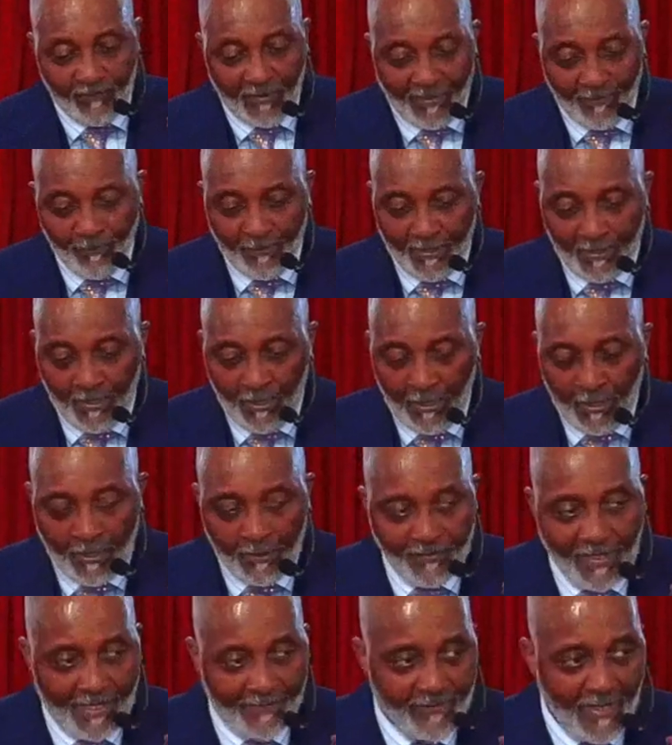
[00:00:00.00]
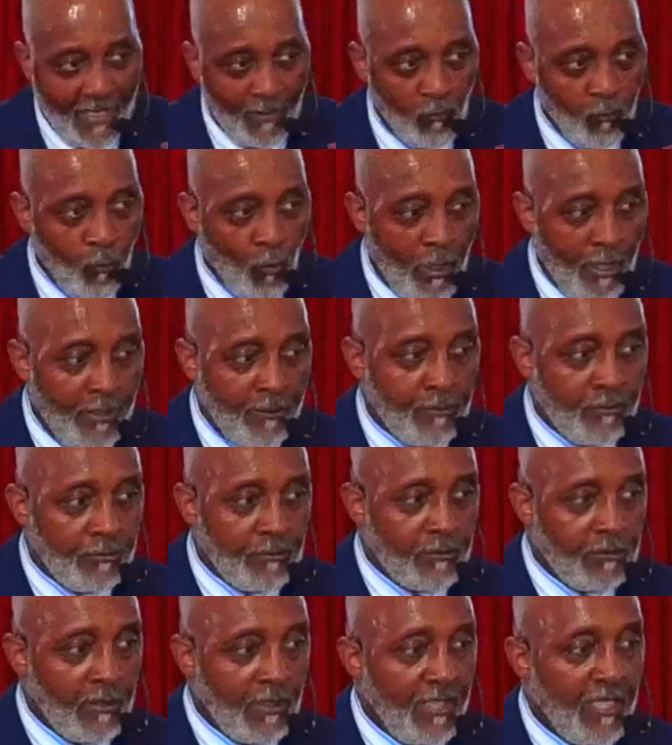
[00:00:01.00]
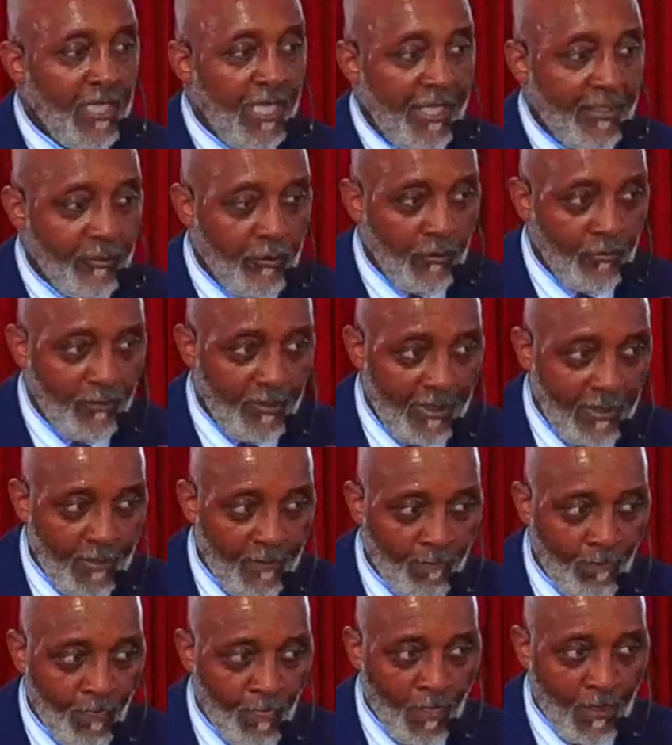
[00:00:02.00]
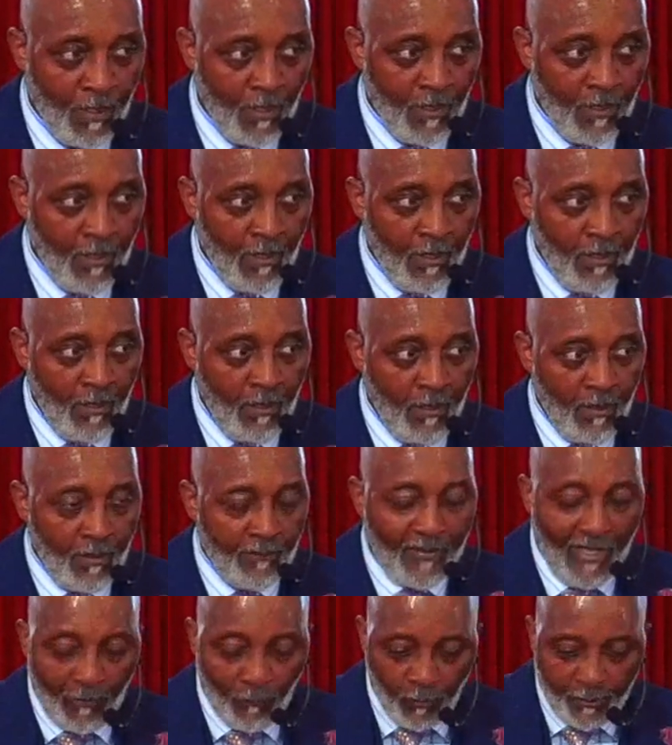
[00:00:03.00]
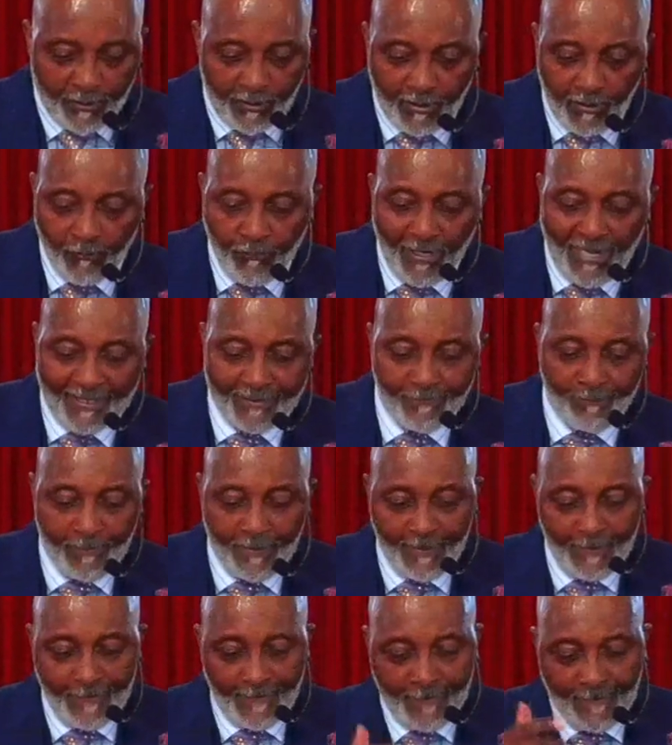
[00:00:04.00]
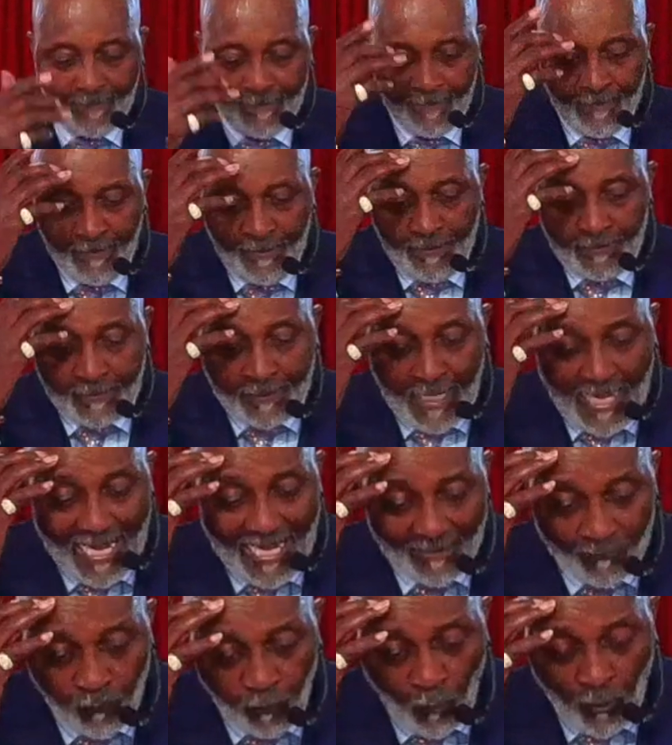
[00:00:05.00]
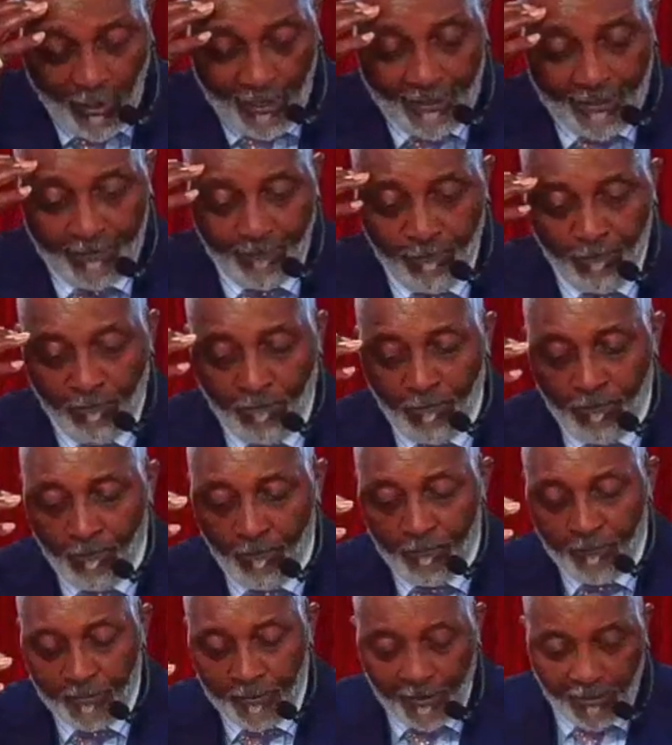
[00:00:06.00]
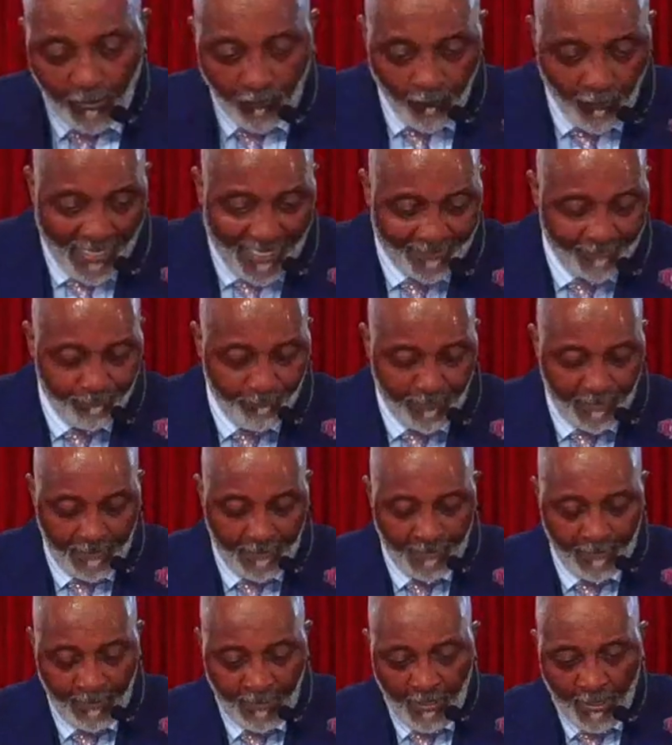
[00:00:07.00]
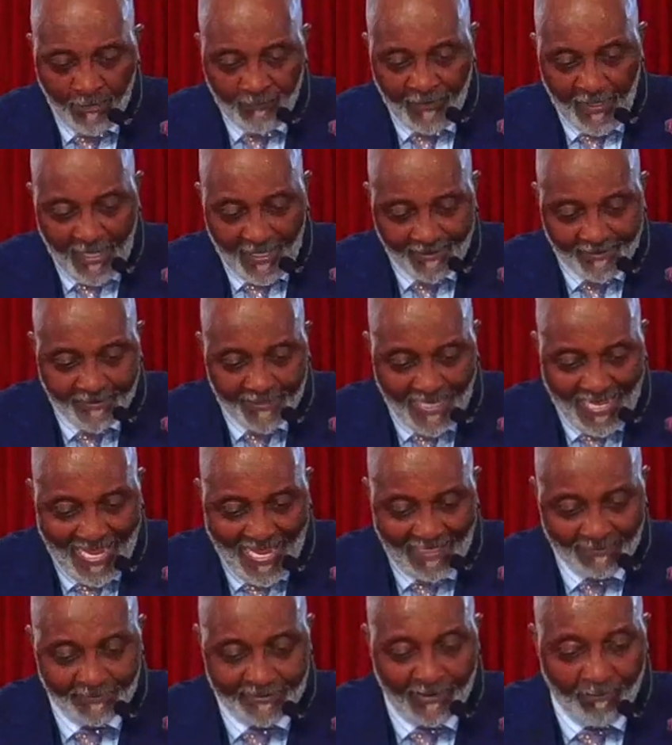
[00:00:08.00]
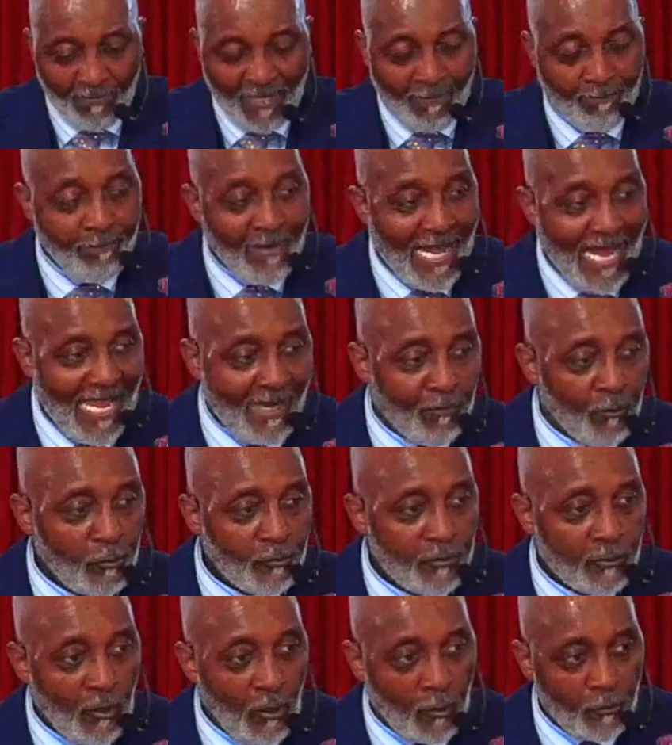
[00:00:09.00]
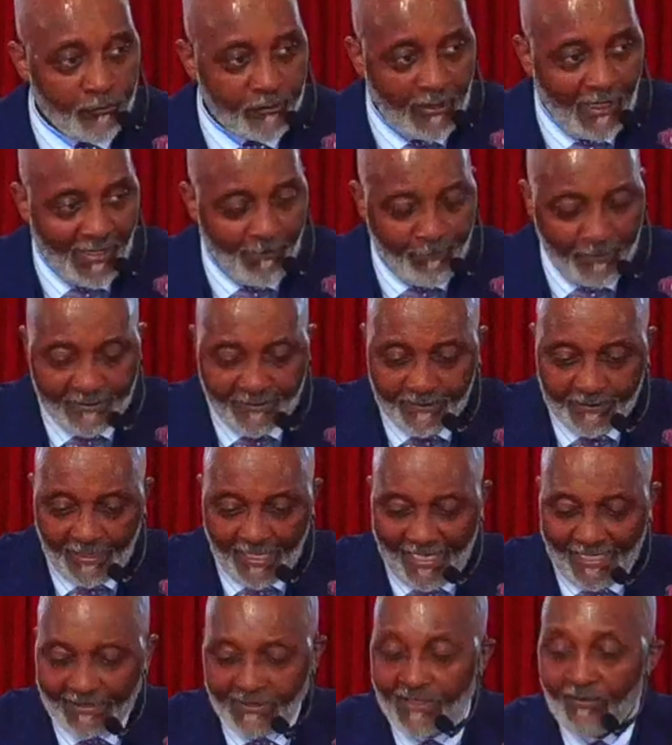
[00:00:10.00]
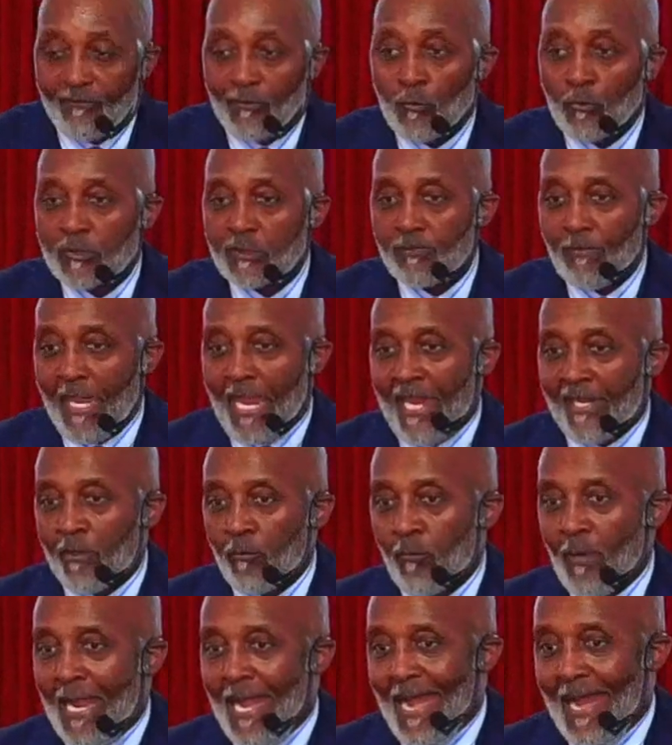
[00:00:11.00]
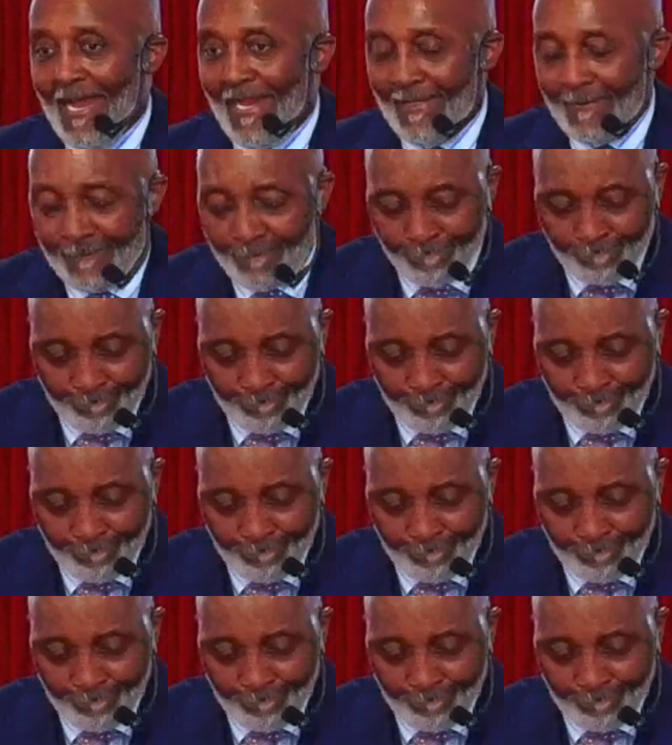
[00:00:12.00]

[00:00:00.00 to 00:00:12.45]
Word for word: for. They, they weren't to hinder me. They were to correct. Amen. God wanted to correct me. There are times that my Bible shows up and says, if you spare a rod,